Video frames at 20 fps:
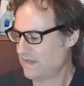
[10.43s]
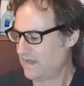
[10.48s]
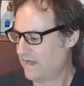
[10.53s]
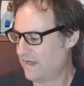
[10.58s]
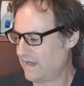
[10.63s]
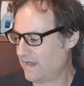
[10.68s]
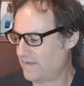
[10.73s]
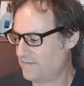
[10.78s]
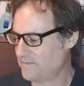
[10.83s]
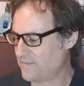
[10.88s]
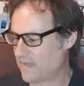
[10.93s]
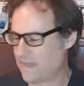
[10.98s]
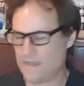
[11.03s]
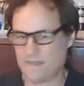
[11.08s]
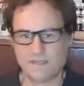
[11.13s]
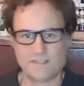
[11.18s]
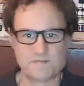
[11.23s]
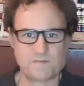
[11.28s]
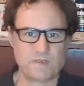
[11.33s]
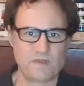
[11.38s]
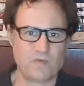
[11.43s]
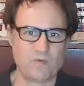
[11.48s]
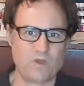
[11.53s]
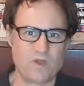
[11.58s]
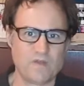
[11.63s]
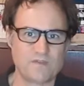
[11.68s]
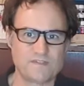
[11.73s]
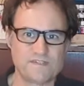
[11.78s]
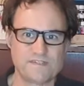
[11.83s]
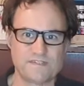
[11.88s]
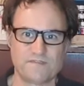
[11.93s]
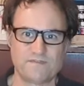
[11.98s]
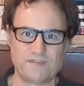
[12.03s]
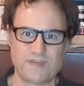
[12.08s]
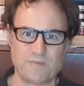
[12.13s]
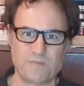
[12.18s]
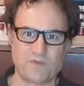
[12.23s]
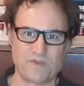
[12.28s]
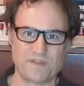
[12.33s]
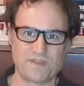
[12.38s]
And it's been a while since I've
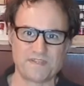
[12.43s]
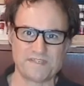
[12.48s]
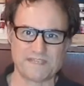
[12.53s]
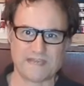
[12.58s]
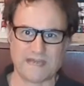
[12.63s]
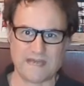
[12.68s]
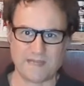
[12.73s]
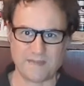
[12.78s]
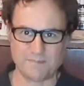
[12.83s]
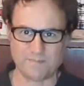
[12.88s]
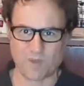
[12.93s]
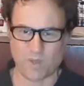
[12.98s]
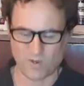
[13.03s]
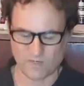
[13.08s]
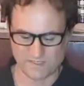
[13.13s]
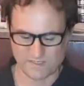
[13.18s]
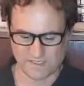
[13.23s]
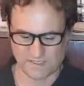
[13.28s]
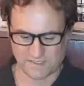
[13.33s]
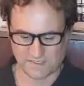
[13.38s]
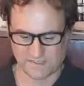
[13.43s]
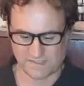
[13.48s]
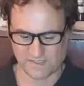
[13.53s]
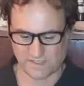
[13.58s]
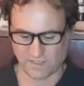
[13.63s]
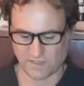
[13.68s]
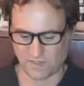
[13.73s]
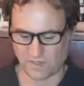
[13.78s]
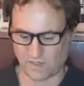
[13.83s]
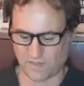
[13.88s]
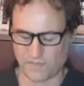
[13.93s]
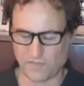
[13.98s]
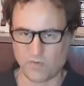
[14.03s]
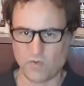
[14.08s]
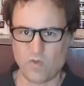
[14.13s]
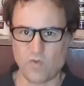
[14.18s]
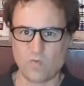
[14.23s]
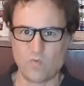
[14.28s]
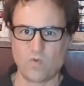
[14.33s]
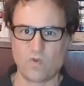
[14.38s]
done one of these unboxings, so I
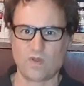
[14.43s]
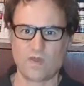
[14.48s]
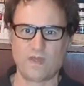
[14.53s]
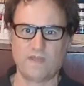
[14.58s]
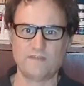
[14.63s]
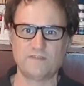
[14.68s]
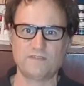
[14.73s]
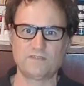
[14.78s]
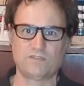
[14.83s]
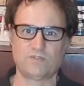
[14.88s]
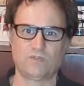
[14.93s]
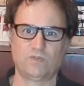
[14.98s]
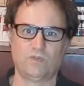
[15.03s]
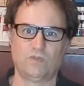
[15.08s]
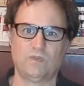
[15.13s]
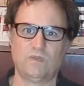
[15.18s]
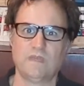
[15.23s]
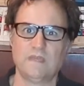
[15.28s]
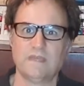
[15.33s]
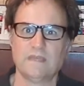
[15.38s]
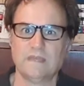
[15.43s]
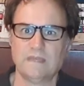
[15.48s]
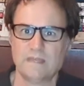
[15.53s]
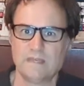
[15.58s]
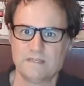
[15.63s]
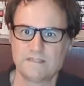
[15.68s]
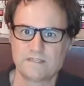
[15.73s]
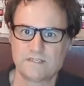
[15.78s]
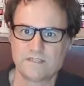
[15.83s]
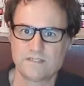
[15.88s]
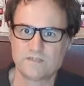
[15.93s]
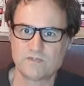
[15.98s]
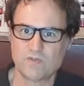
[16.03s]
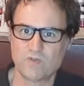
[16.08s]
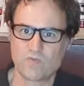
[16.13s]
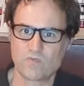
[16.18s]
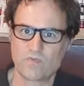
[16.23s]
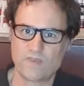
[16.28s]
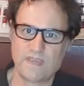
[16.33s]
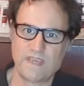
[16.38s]
thought what I'd do is just do
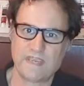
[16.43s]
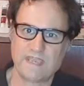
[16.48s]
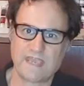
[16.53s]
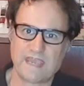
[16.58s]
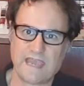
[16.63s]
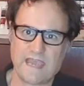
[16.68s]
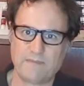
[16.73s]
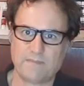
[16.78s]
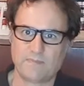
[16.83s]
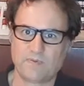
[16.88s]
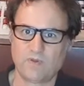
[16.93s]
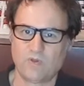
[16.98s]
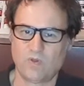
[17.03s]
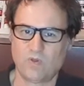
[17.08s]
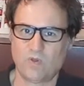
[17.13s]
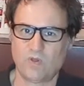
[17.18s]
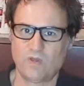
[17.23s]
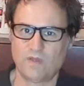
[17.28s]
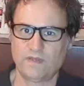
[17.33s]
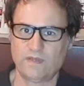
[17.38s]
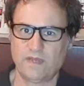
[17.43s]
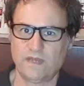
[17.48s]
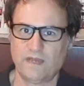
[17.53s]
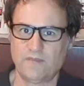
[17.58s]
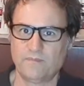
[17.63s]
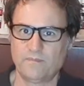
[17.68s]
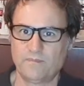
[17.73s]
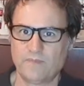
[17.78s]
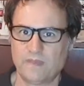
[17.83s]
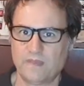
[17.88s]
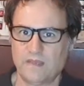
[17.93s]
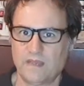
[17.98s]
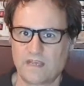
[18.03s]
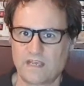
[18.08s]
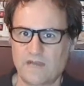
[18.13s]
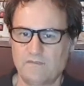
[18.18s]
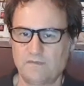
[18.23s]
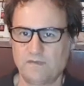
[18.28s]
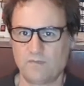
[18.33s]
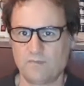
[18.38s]
a recap on a
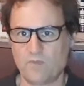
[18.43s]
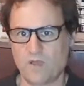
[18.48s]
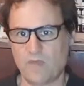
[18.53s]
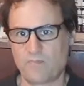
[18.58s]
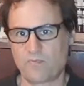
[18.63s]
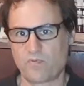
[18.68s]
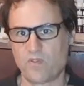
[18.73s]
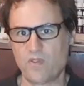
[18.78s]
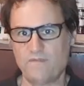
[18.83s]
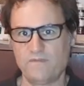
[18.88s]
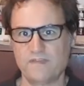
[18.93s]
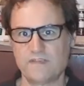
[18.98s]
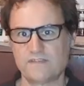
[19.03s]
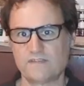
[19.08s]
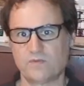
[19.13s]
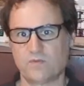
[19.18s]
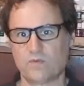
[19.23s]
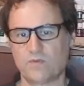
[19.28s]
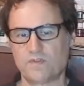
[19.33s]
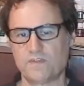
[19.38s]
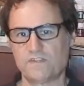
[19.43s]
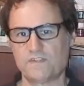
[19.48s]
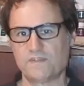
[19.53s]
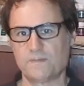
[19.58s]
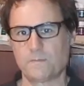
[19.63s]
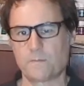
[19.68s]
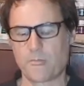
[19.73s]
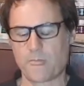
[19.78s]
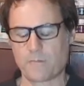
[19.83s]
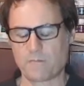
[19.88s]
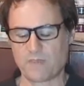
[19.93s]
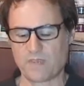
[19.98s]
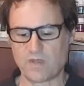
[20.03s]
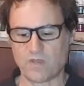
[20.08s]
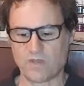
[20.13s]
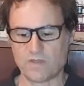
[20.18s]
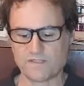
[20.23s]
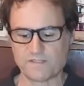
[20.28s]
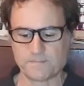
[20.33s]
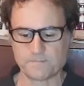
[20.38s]
couple of my previous orders,
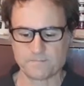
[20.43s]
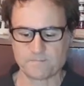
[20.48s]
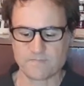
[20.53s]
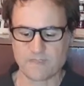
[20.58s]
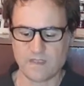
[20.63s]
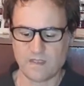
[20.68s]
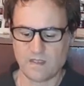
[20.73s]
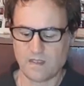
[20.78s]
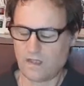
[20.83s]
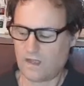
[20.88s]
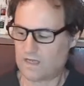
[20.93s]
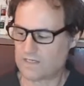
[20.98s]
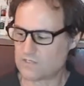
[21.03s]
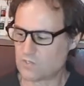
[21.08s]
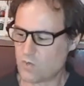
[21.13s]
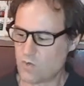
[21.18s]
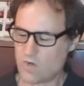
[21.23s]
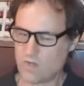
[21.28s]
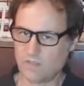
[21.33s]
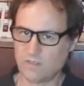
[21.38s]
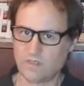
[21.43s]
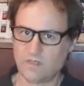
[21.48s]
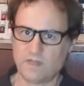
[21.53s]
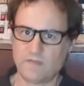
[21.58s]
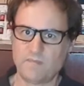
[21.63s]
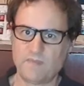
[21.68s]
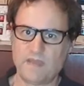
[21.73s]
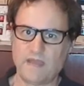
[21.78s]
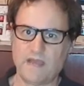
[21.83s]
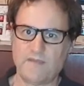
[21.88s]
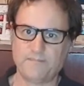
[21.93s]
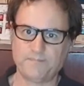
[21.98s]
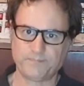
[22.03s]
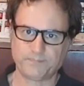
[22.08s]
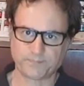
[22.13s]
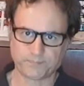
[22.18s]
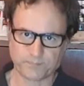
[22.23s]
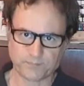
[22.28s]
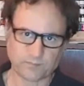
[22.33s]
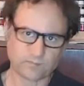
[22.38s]
because I talk a lot about,
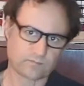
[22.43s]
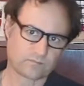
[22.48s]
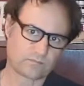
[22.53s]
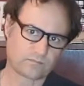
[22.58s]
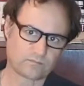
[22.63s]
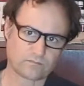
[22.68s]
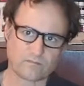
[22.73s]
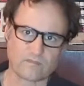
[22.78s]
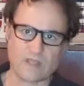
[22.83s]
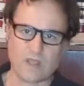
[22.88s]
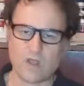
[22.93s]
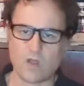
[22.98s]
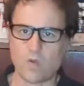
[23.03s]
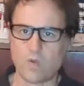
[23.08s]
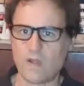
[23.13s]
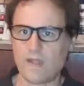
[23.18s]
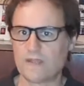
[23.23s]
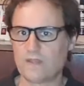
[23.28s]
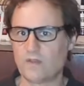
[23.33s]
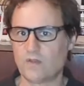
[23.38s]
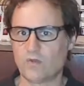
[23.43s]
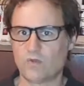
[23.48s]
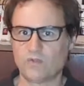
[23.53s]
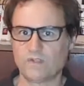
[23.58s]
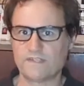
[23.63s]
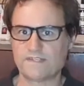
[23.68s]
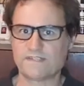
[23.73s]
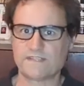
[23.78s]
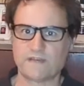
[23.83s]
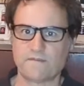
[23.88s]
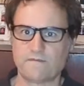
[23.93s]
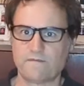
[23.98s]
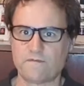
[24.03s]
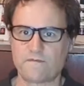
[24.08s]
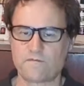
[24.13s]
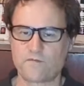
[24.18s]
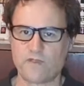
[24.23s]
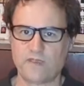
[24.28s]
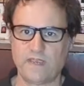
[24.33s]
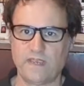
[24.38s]
oh, I got all this stuff for
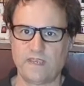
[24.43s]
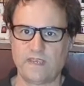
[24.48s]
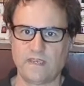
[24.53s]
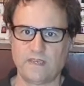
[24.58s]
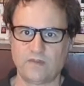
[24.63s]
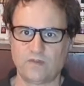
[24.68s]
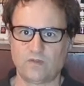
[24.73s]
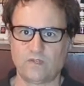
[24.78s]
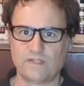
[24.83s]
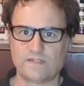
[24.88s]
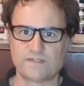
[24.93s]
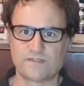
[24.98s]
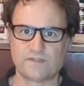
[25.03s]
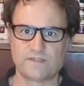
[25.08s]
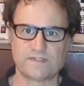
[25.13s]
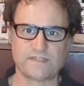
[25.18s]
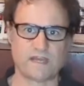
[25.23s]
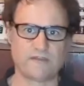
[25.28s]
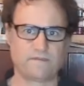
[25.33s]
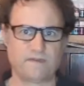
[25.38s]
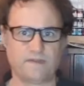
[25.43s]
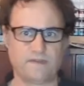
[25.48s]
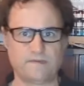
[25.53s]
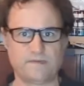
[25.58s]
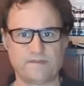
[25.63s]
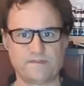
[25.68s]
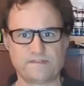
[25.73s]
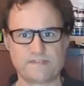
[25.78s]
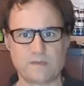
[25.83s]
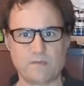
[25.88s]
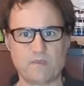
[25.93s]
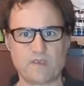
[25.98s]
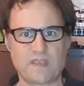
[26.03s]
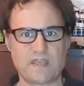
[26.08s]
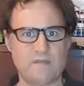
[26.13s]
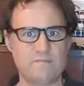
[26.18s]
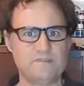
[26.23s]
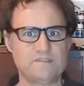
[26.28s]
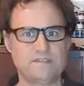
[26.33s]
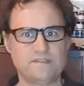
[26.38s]
free and all that sort of stuff, and if someone
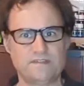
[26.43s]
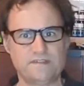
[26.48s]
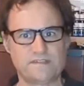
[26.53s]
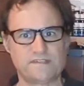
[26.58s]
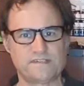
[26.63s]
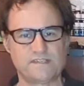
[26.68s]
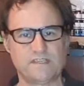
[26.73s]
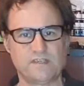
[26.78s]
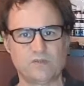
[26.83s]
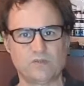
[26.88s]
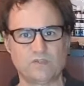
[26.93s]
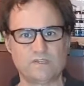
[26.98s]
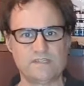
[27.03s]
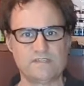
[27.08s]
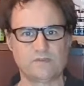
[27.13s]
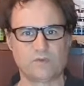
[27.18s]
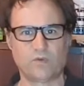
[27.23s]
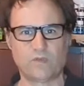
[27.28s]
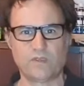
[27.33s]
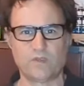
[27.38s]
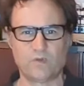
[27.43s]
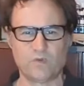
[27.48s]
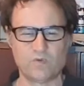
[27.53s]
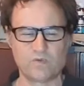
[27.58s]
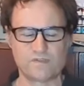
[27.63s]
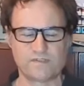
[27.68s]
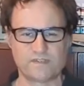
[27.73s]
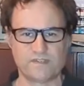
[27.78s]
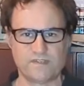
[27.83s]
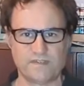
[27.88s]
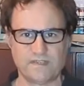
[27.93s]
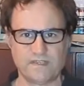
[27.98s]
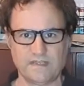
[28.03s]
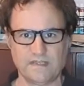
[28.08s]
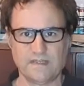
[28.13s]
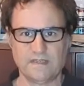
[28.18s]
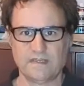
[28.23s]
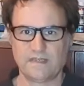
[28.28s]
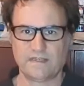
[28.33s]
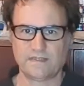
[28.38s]
comes in and the seal is oils and
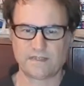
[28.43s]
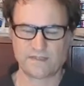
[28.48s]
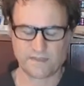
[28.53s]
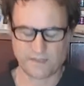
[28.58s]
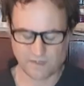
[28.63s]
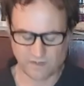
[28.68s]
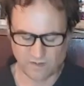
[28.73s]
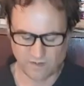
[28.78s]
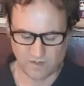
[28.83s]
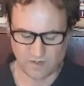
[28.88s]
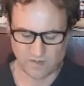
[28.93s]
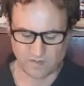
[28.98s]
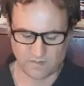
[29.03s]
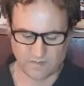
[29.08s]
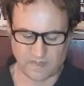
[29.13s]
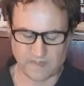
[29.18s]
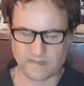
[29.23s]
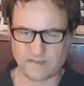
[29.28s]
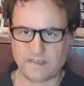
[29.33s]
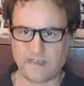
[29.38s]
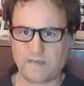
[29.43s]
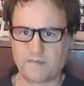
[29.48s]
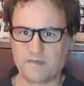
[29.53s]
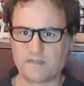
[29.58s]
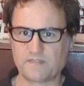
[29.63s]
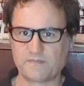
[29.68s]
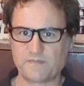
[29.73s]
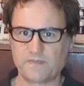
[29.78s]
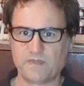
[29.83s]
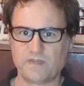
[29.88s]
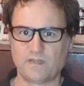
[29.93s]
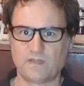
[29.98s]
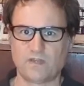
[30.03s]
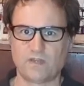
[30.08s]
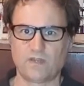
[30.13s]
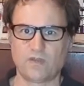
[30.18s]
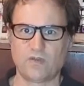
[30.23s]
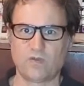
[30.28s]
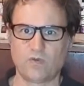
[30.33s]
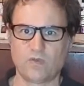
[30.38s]
they think, oh man, he must spend a
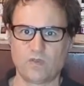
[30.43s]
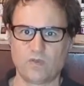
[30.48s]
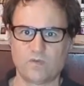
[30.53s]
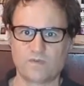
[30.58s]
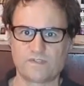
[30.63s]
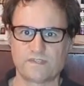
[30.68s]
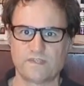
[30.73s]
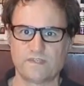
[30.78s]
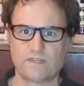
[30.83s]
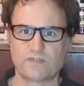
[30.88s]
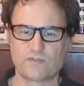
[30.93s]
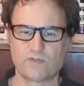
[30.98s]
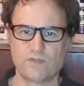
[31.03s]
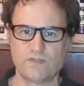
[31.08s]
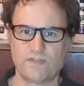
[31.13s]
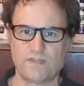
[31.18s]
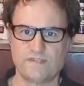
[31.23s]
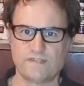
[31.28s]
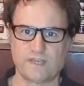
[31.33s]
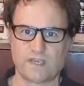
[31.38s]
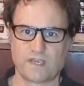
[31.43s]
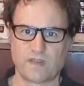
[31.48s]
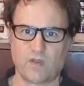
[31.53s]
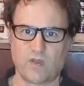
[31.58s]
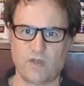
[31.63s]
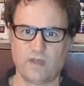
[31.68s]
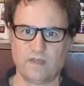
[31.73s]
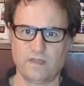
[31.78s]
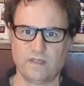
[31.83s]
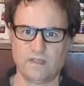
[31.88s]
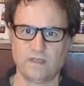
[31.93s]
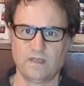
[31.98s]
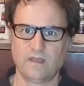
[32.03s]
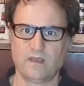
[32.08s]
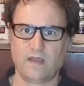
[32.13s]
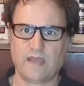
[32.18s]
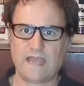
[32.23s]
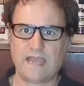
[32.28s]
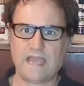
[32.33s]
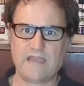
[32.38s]
lot on oils, and the truth is
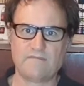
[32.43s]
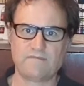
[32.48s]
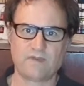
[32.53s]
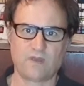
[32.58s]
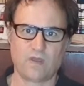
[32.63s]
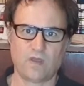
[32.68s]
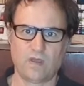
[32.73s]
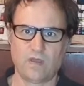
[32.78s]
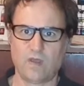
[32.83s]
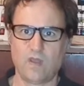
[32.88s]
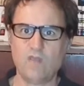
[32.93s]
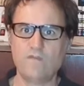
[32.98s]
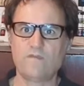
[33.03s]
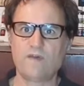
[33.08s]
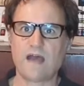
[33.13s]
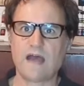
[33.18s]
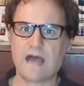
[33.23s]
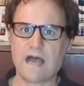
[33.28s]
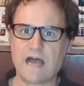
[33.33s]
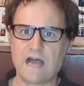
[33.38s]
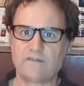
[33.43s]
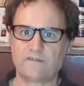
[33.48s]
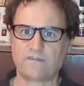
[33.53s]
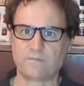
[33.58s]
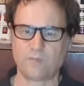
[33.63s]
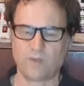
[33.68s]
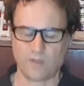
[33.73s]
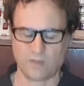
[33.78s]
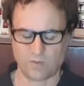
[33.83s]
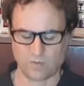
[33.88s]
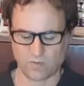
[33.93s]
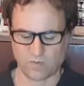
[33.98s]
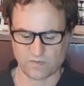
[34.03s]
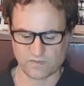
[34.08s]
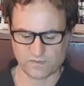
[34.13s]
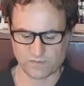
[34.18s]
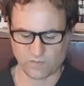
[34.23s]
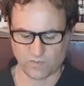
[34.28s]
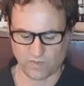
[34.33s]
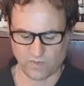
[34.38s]
I have over half of my
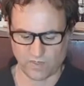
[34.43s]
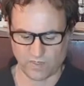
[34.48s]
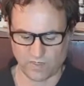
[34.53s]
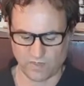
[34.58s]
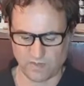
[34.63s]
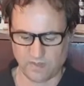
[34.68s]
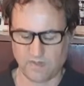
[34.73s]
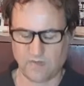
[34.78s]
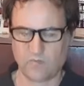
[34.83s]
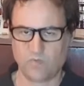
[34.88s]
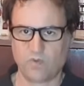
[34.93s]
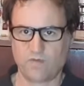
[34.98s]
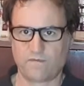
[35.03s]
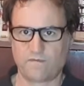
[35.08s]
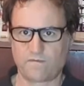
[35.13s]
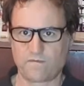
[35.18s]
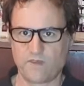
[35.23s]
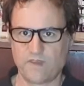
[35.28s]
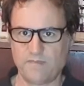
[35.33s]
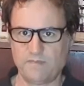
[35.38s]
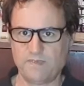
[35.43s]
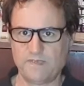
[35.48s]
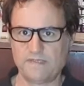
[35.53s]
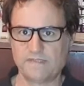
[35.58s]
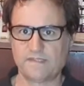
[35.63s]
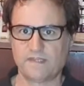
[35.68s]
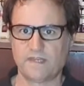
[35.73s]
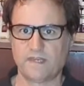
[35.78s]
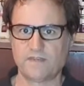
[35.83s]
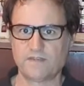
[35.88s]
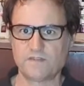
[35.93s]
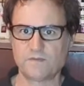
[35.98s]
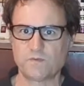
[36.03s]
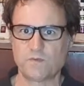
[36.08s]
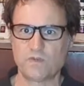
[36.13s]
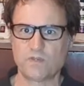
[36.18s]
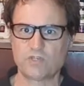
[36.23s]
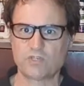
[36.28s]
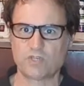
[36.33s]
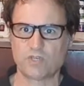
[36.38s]
oils were freebies. And I just
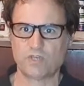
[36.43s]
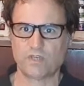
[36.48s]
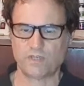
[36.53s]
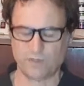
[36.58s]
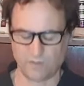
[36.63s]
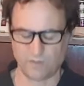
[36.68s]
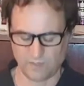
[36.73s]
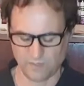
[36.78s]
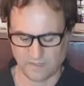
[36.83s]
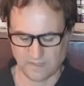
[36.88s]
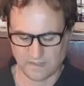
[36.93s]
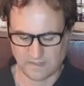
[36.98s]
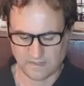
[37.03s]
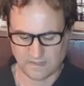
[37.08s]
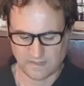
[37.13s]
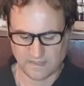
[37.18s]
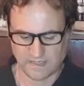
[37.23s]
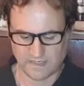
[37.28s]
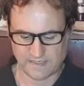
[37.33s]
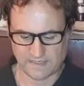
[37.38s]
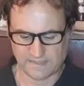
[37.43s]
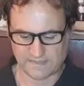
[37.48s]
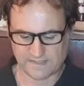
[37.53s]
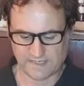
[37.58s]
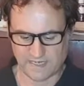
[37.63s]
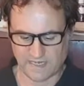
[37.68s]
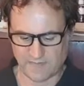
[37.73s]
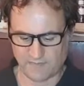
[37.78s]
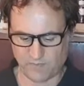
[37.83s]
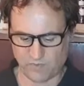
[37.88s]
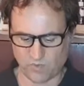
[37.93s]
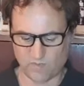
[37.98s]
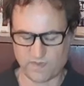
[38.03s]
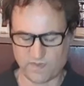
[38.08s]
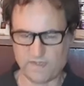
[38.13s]
want to show you an example.